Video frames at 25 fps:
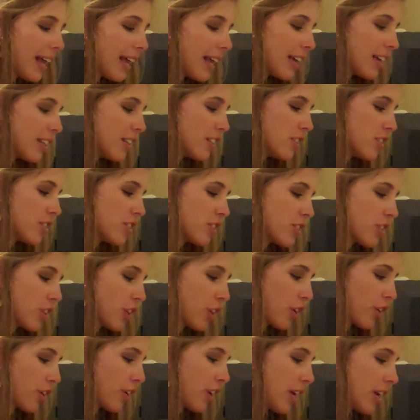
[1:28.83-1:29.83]
and just
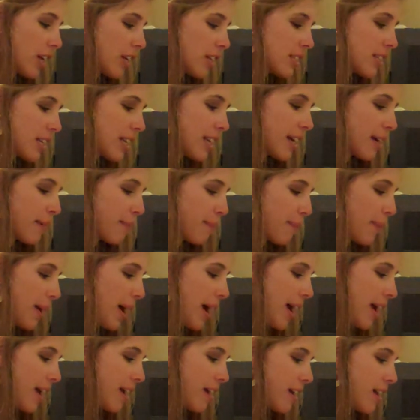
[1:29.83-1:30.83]
learning to get
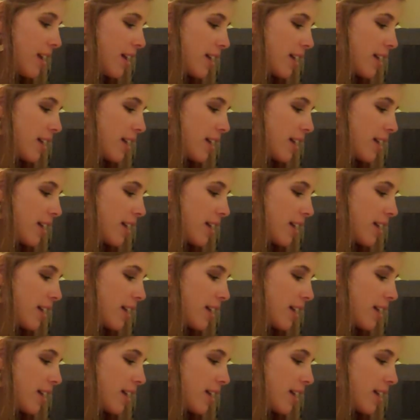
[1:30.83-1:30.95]
my